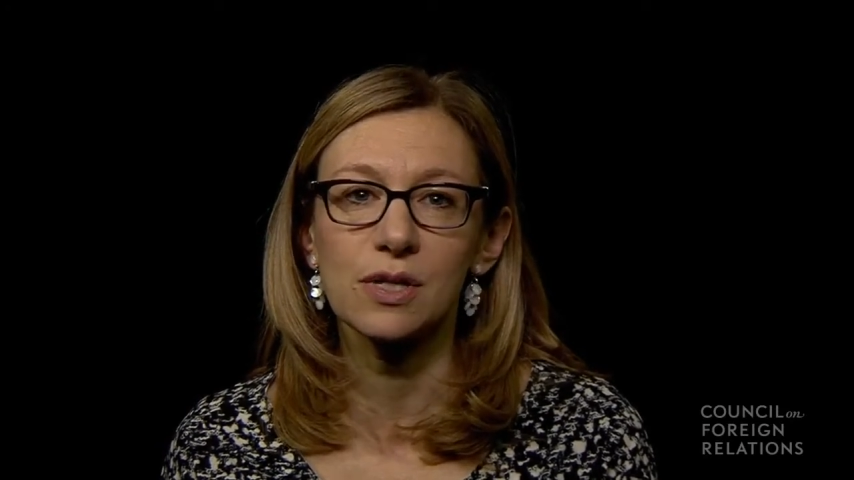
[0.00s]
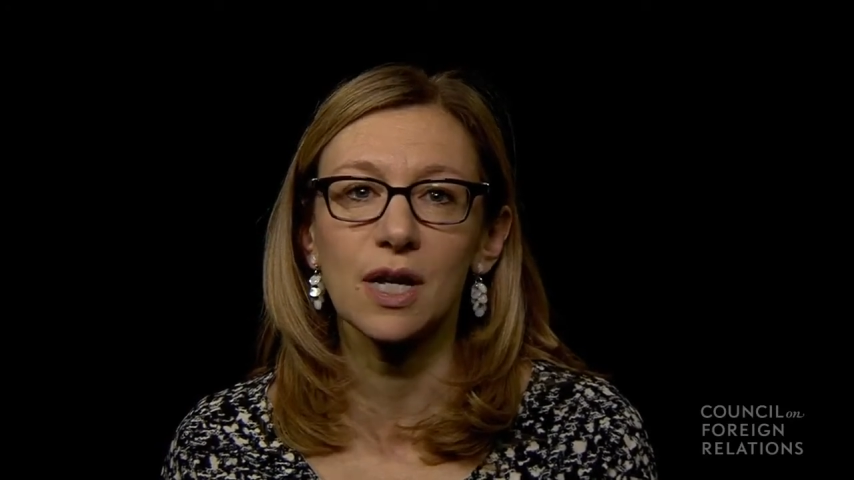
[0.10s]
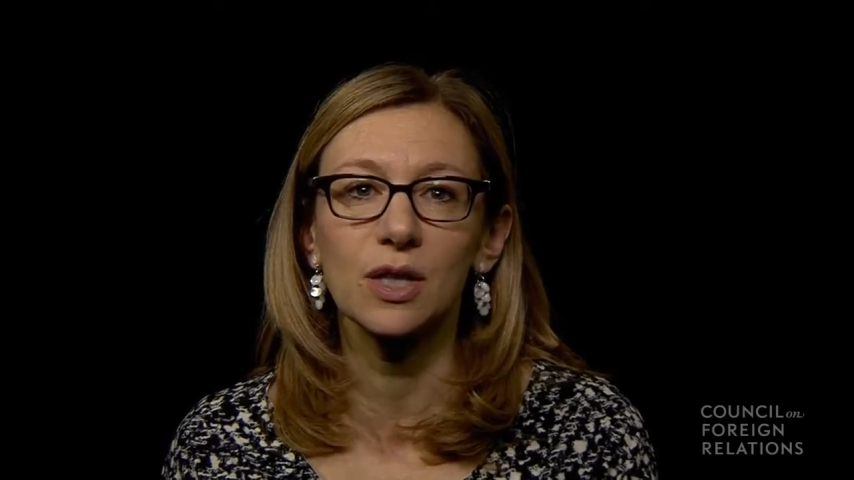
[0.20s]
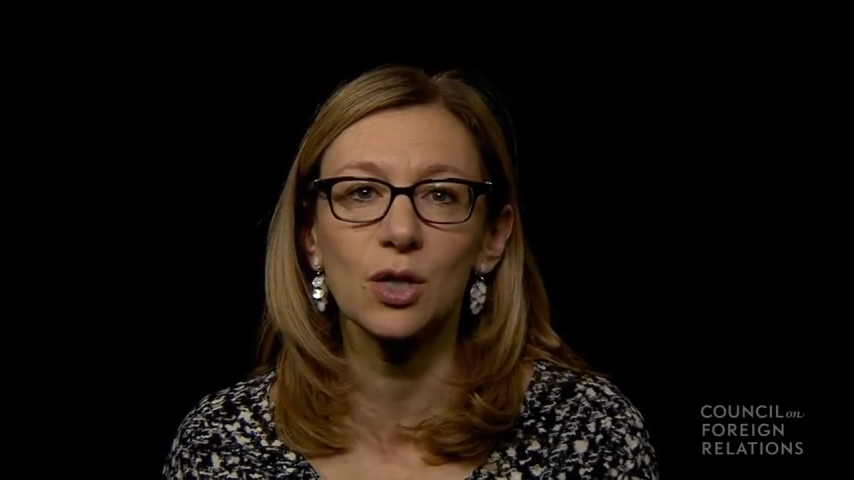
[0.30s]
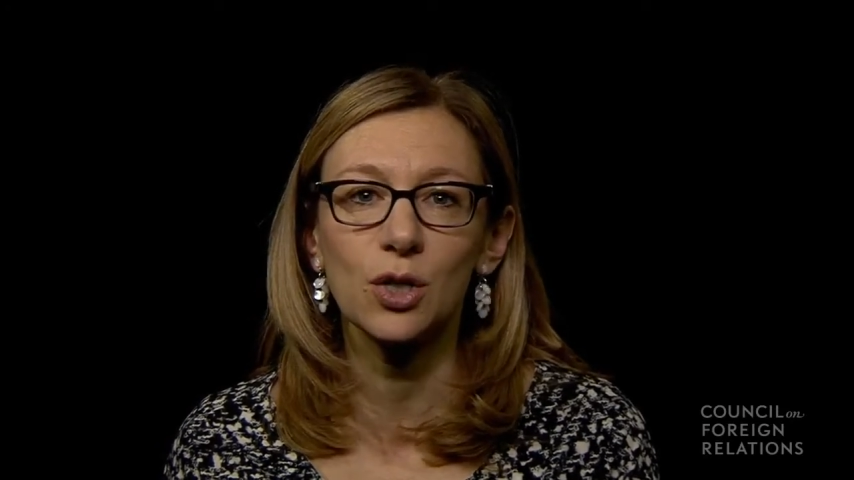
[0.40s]

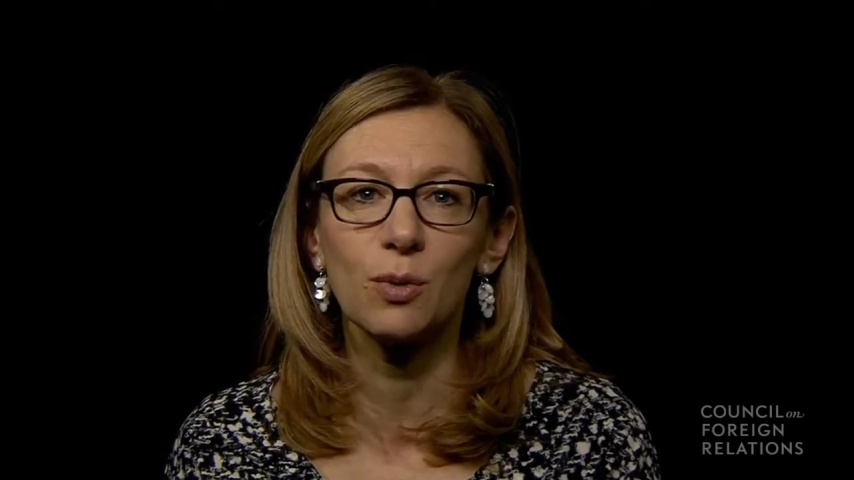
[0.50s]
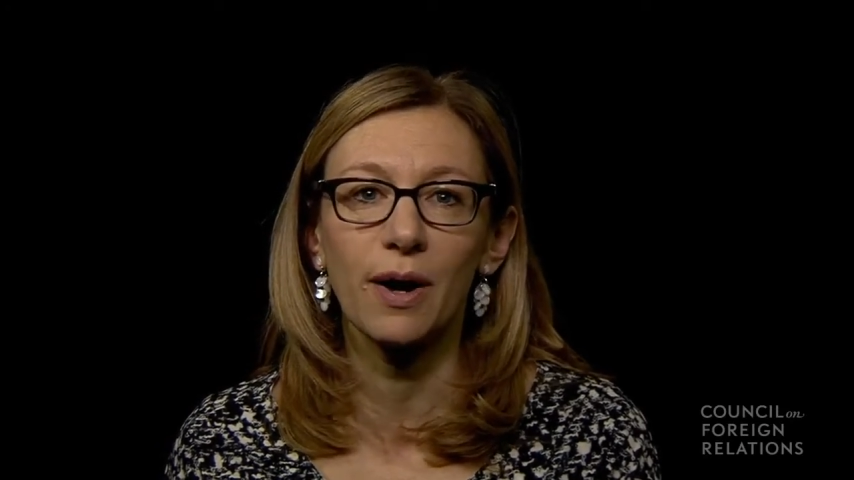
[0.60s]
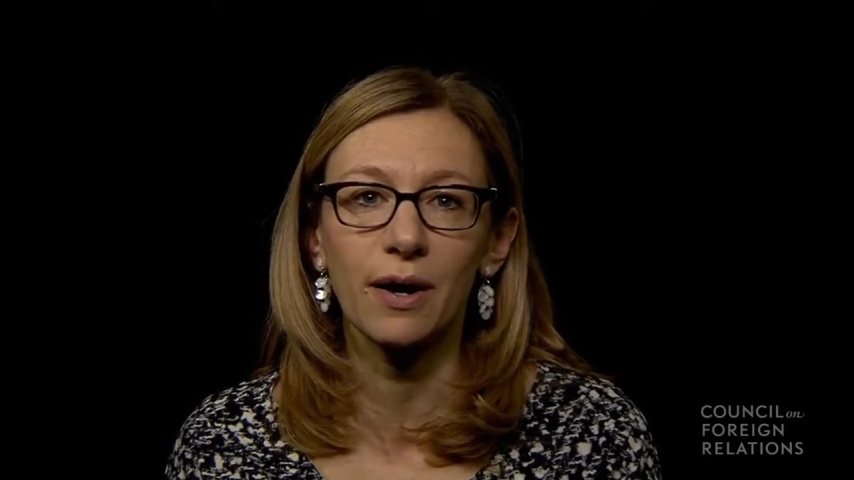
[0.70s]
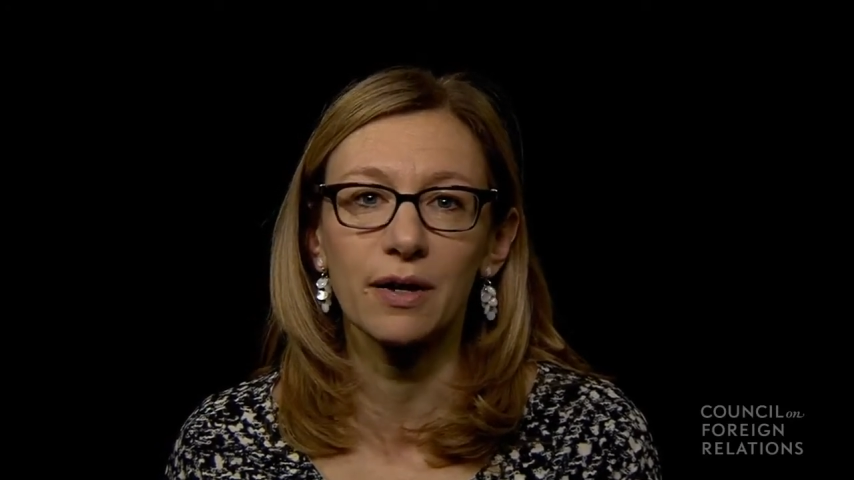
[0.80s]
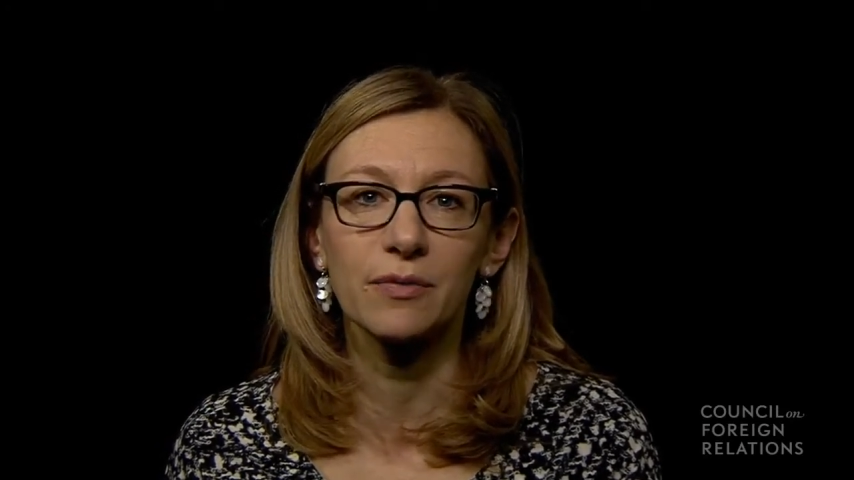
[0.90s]
in the new
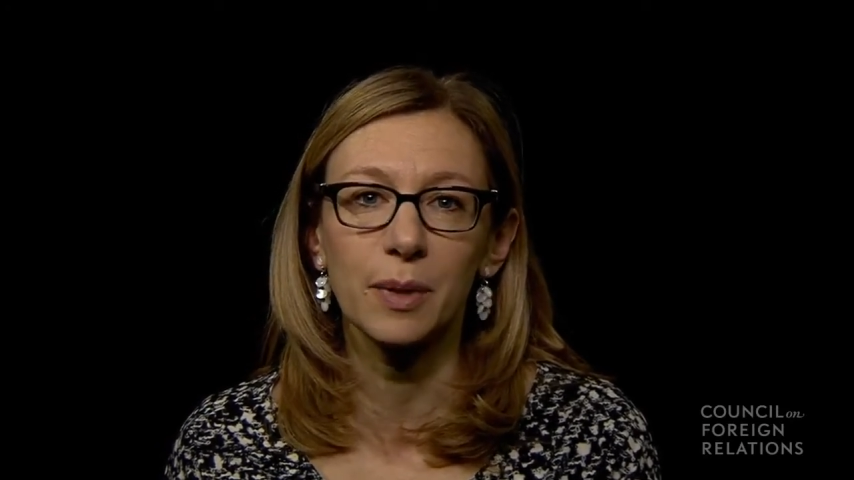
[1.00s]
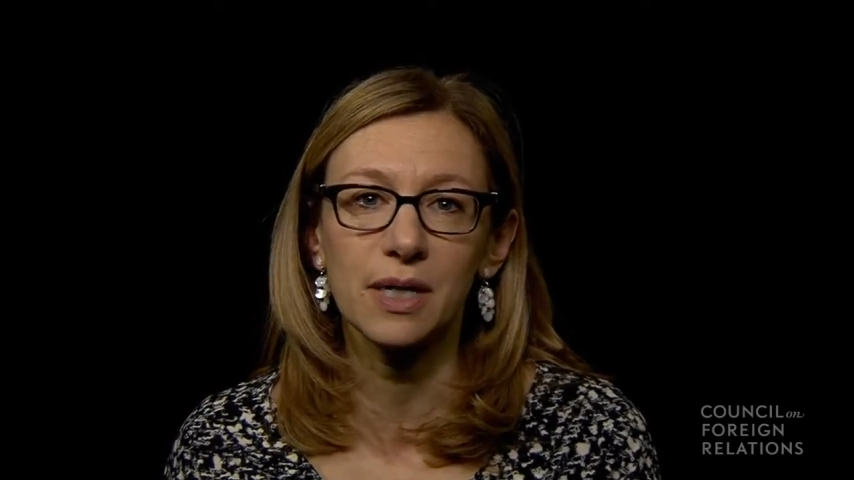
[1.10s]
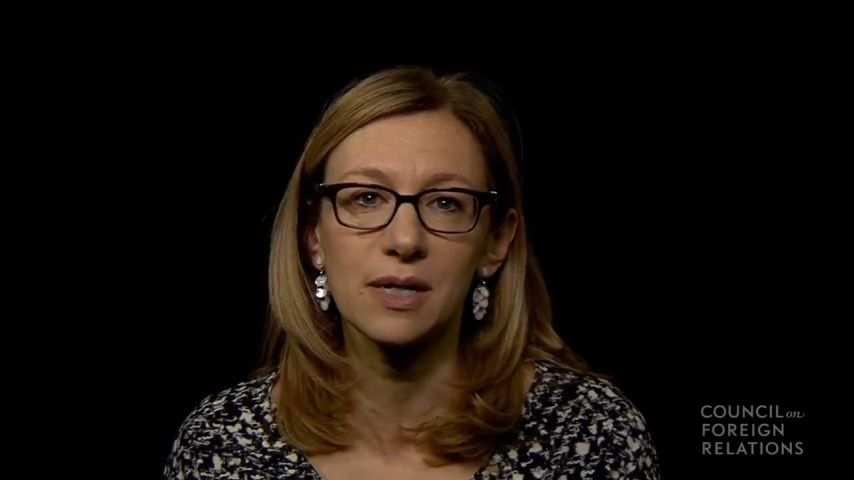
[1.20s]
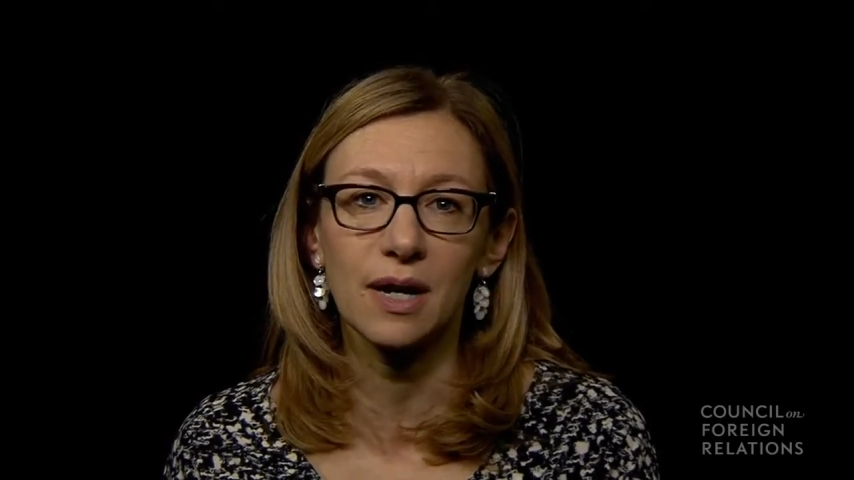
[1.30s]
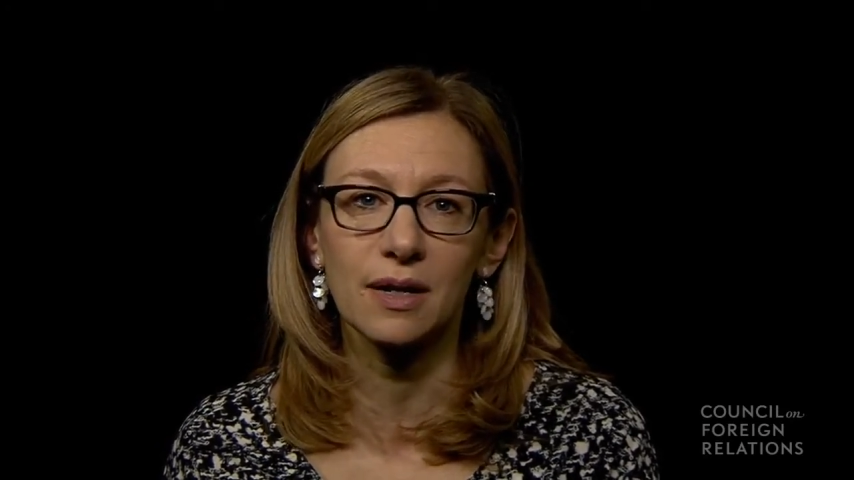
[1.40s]
era of big
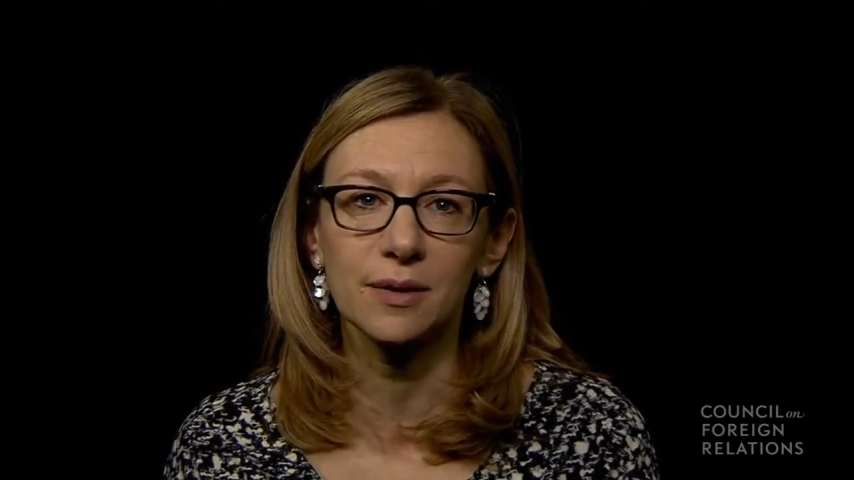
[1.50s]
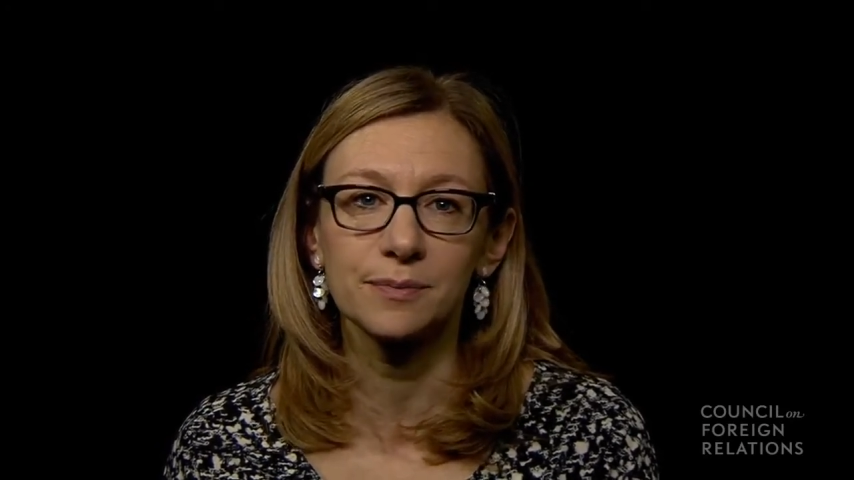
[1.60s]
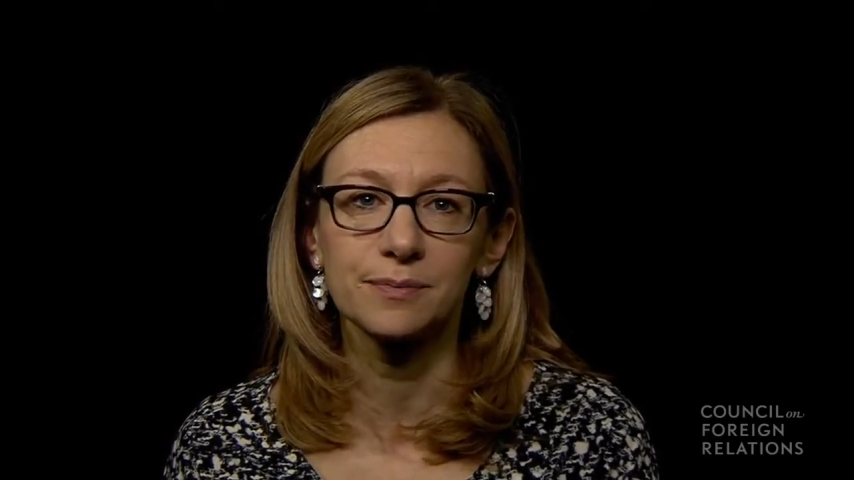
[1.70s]
data.